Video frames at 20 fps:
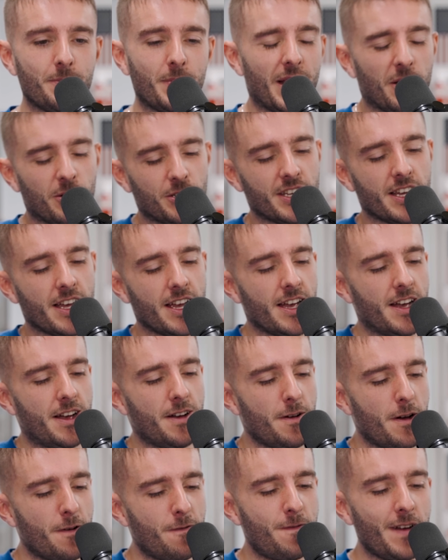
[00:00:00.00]
but it was a,
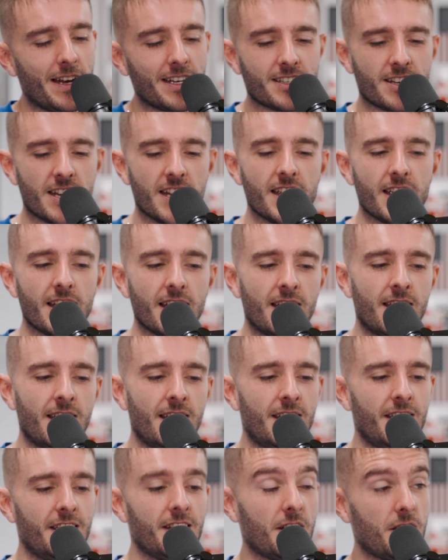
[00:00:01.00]
a fixed gear
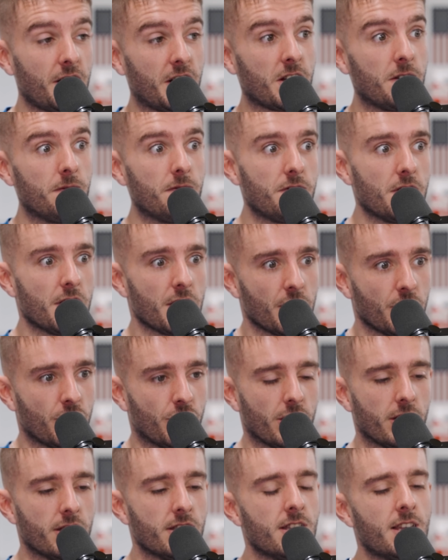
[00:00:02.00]

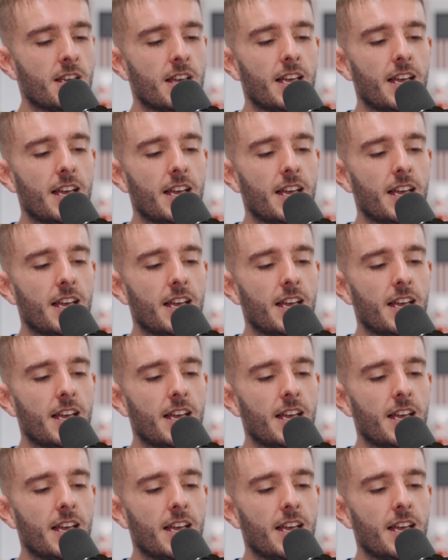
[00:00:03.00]
conversion,